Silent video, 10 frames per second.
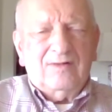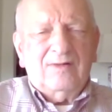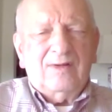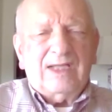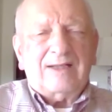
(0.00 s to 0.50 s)

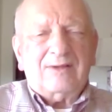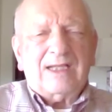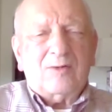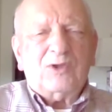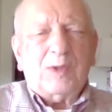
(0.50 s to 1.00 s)

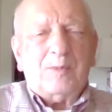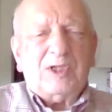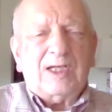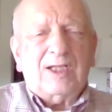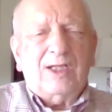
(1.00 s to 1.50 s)
That was a
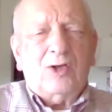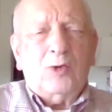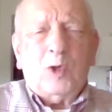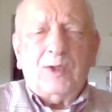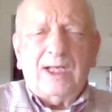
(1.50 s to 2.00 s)
particularly good
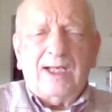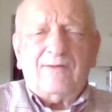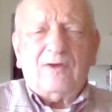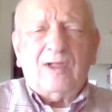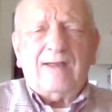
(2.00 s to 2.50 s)
one. The
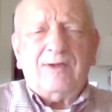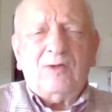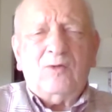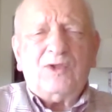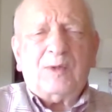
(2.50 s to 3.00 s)

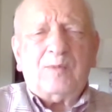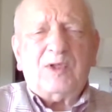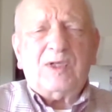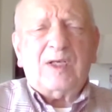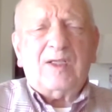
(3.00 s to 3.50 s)
F-11 was a
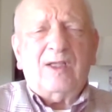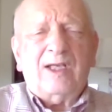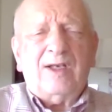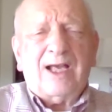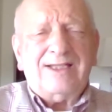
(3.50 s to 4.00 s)

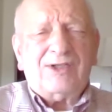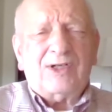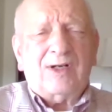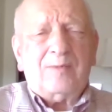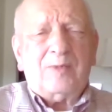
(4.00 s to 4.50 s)
particularly nice
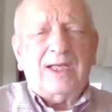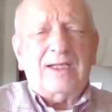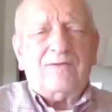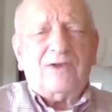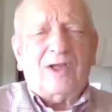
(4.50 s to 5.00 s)

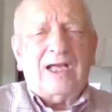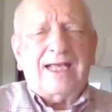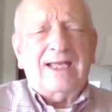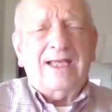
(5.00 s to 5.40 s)
airplane to fly,